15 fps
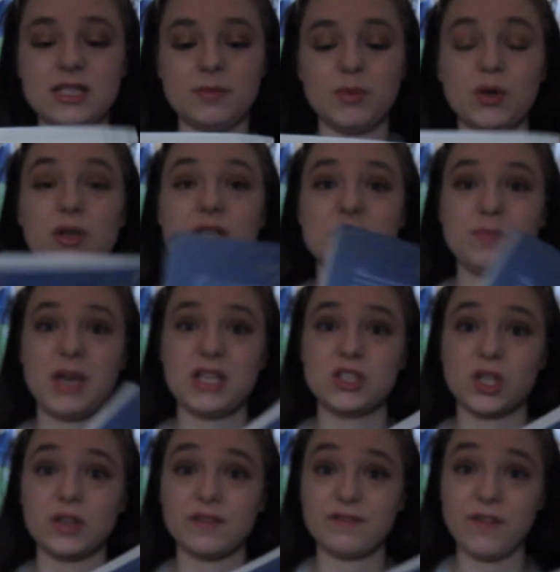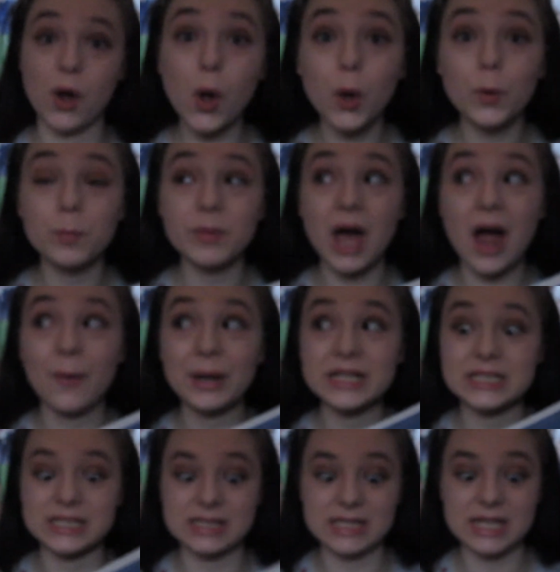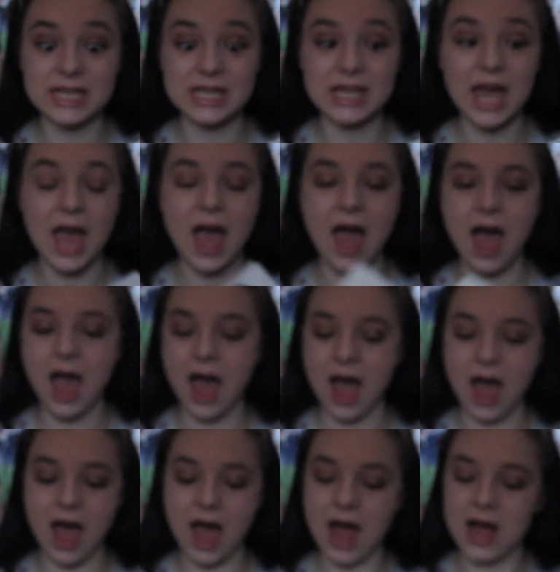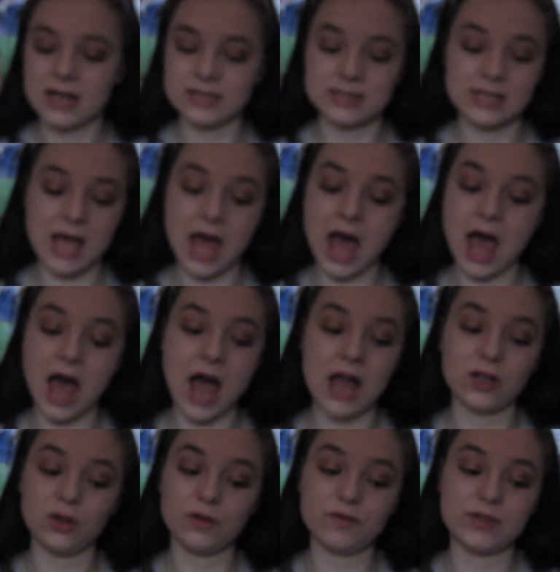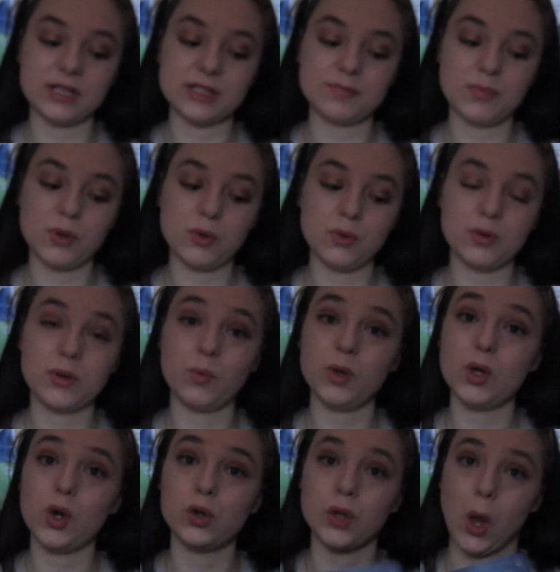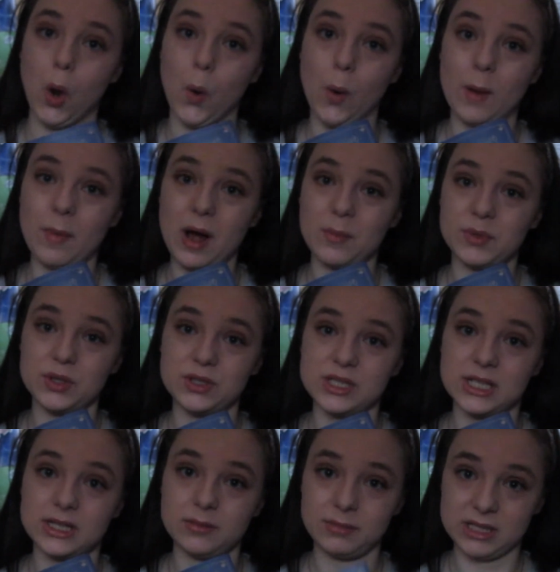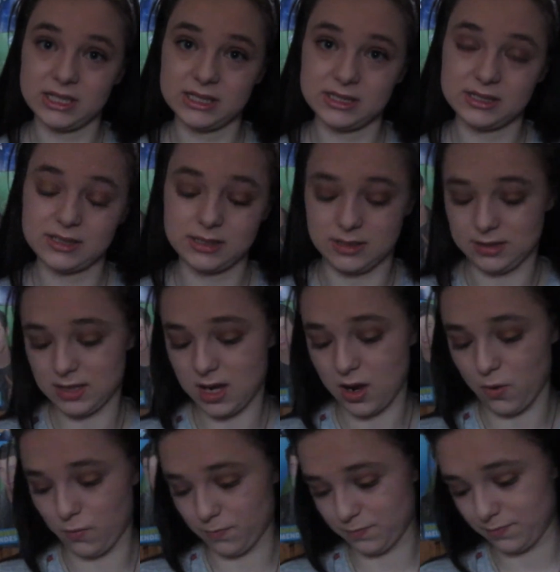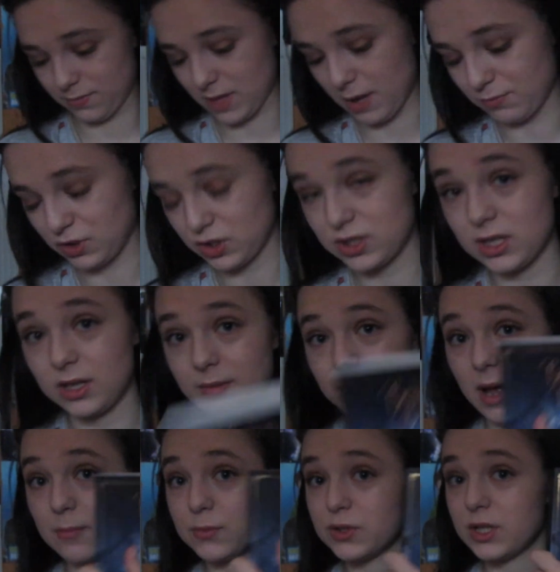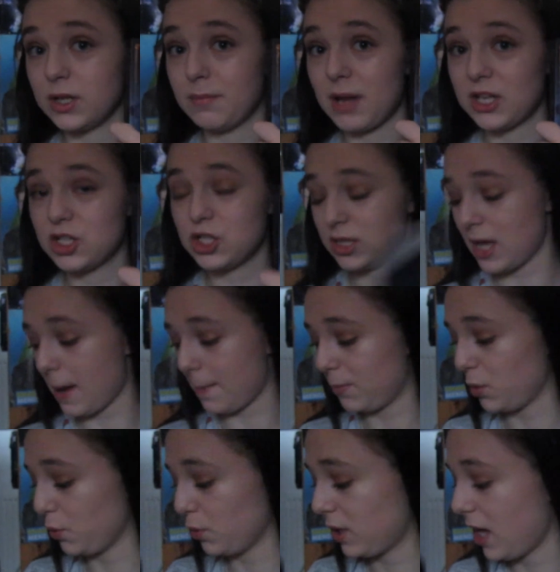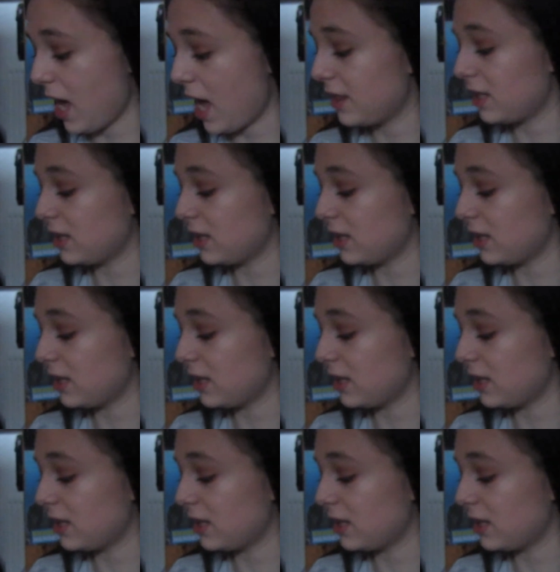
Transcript: is the book that's based on the film that I went to see, and I loved this book. We all know about Beauty and the Beast, so I'm just gonna mention that book. And